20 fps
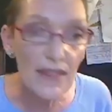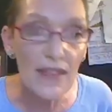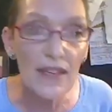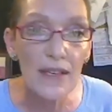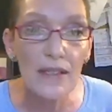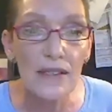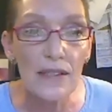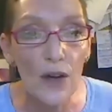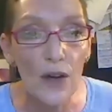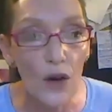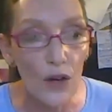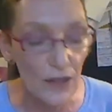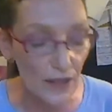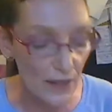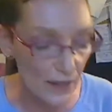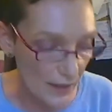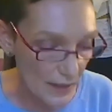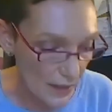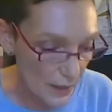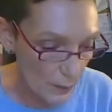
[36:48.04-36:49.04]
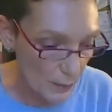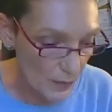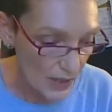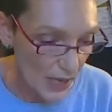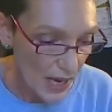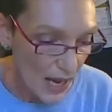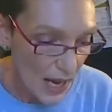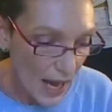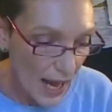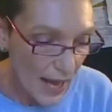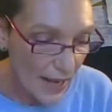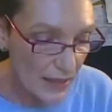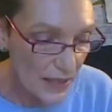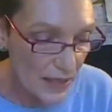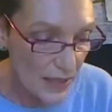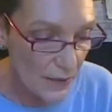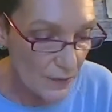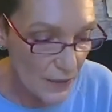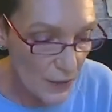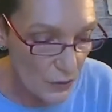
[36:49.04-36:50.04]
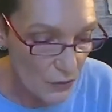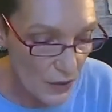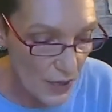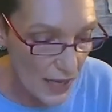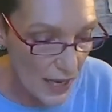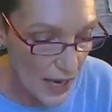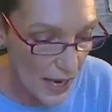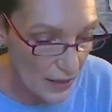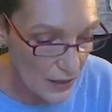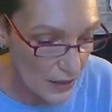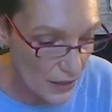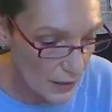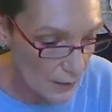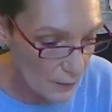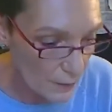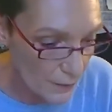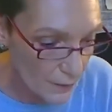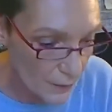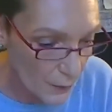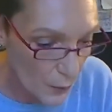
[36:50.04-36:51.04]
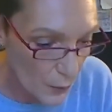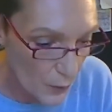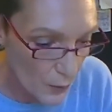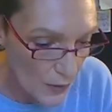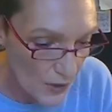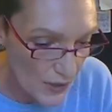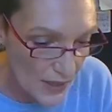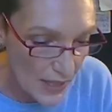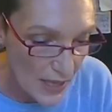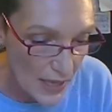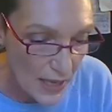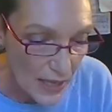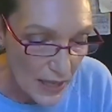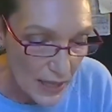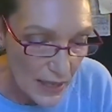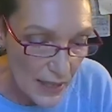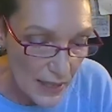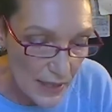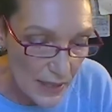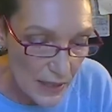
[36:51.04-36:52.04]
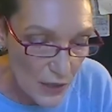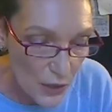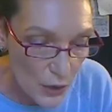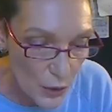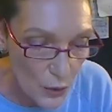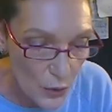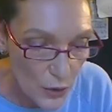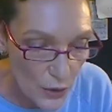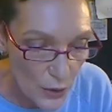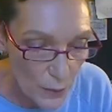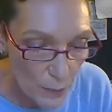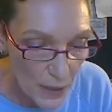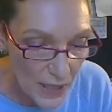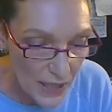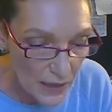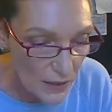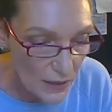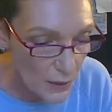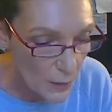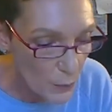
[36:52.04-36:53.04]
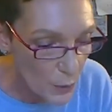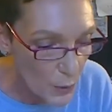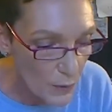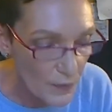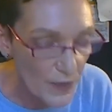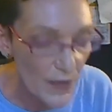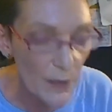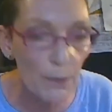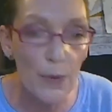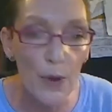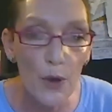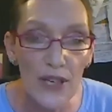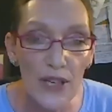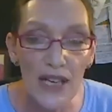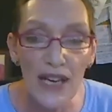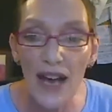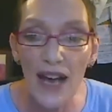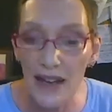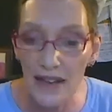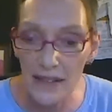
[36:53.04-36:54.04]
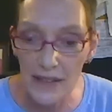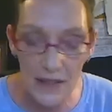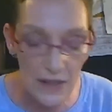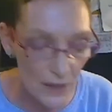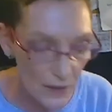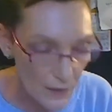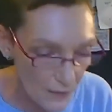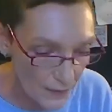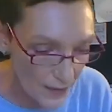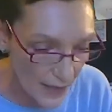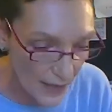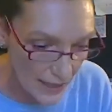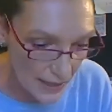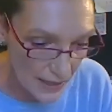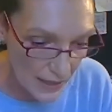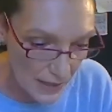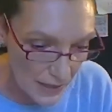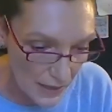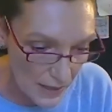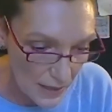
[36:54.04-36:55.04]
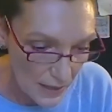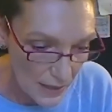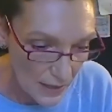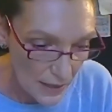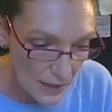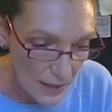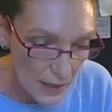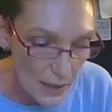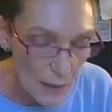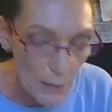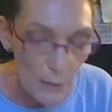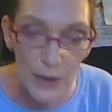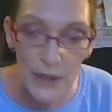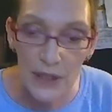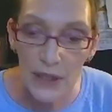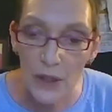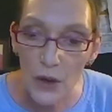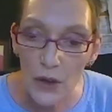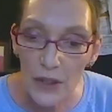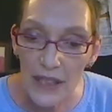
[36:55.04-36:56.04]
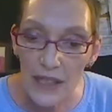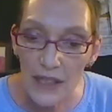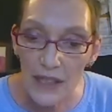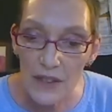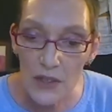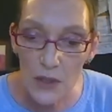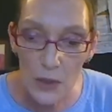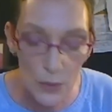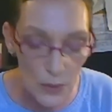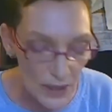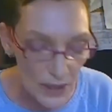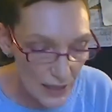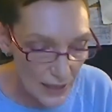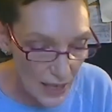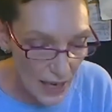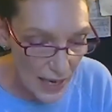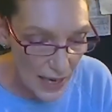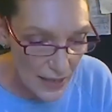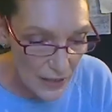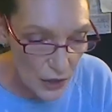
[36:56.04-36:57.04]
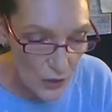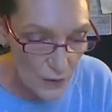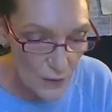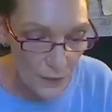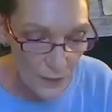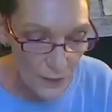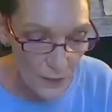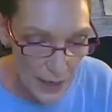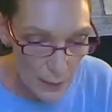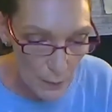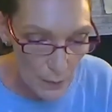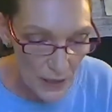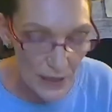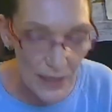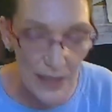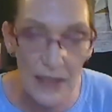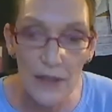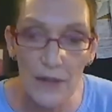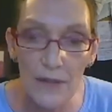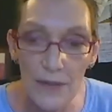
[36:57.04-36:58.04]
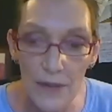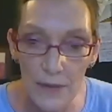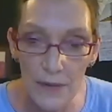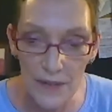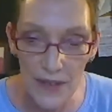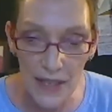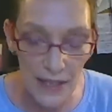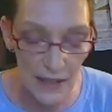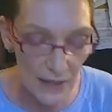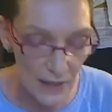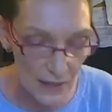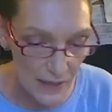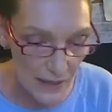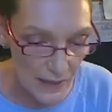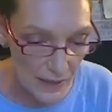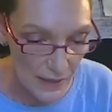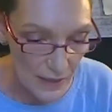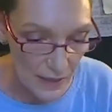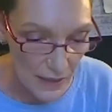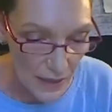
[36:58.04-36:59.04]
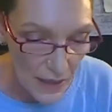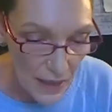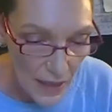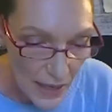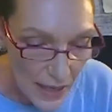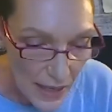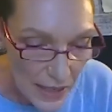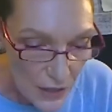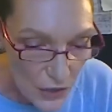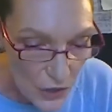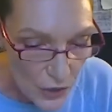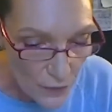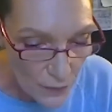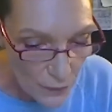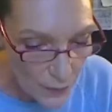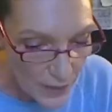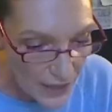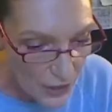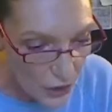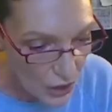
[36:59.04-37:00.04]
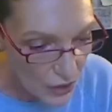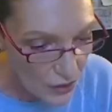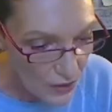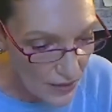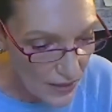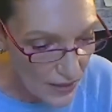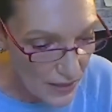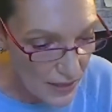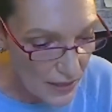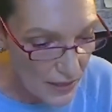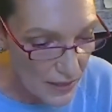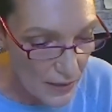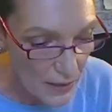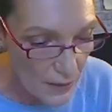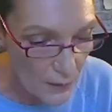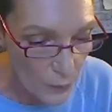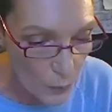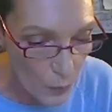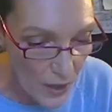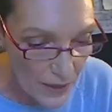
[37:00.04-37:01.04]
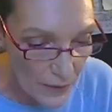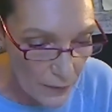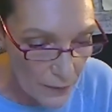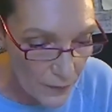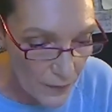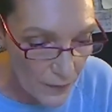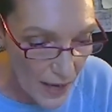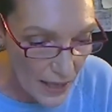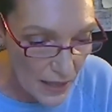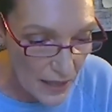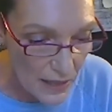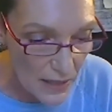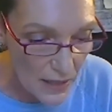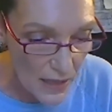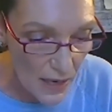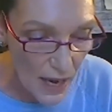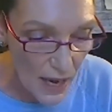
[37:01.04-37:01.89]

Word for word: these concepts, active and reactive force, is to depict the moving body as an event, belonging to a larger family of events, each of which consists of one factor